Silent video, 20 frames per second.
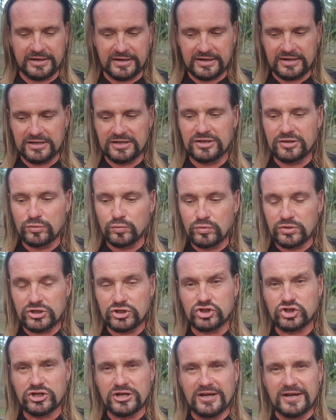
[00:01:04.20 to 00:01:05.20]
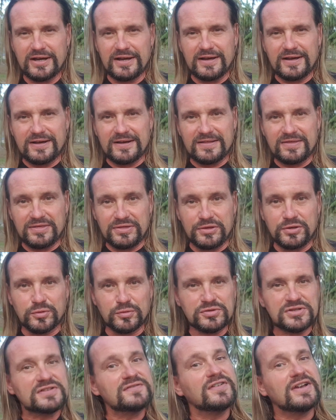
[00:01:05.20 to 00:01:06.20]
there in which
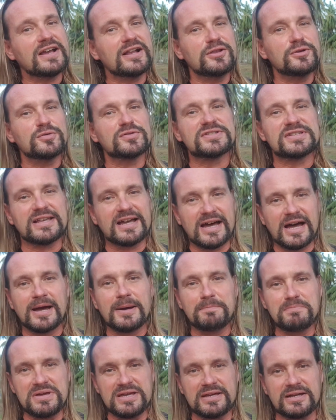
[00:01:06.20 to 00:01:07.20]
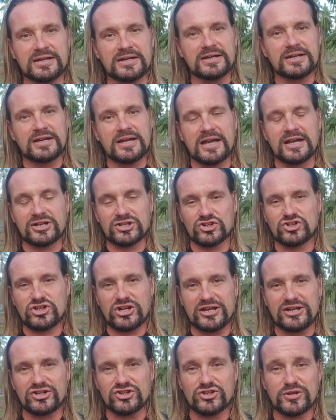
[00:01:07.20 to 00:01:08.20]
those values are being
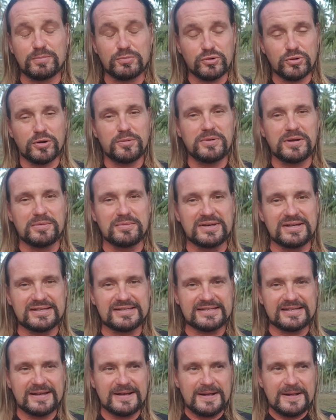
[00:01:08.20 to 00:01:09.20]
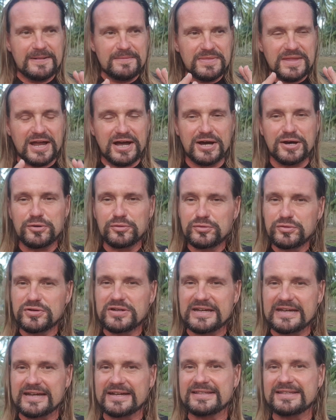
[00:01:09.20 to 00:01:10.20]
exchanged. The problem is how to
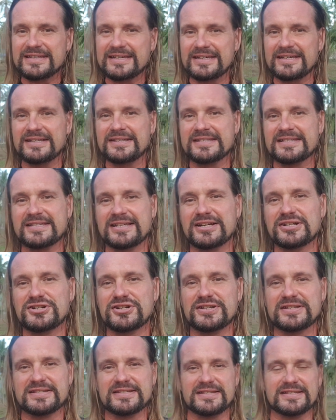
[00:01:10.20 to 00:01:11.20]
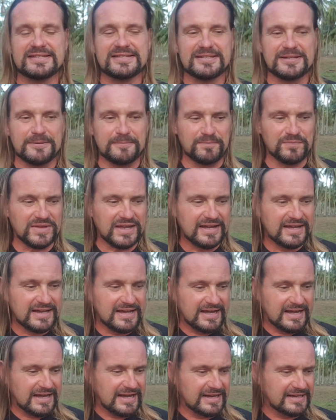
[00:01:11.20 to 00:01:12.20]
get in such a system.
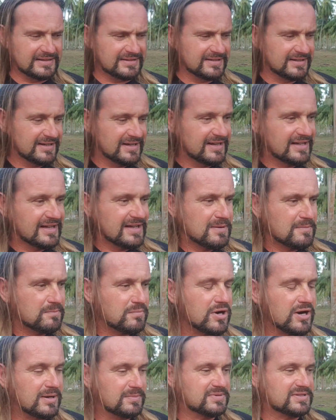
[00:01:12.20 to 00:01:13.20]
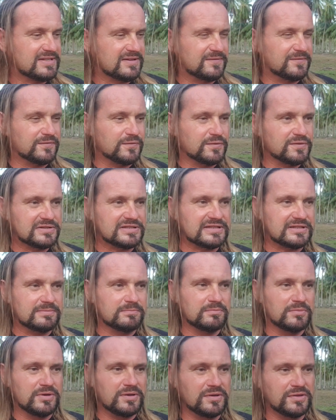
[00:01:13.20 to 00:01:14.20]
And perhaps the first
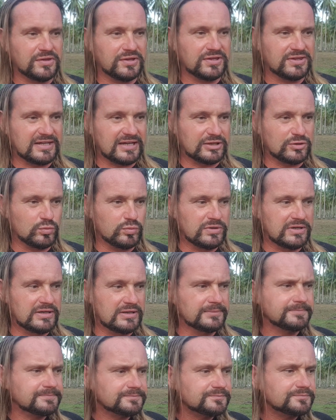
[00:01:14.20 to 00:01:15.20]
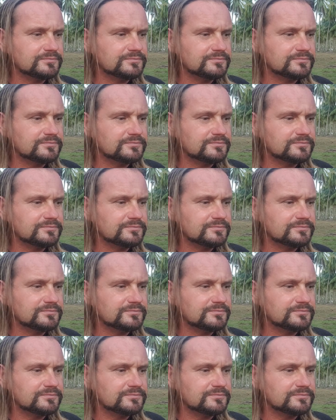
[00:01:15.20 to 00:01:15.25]
myth that we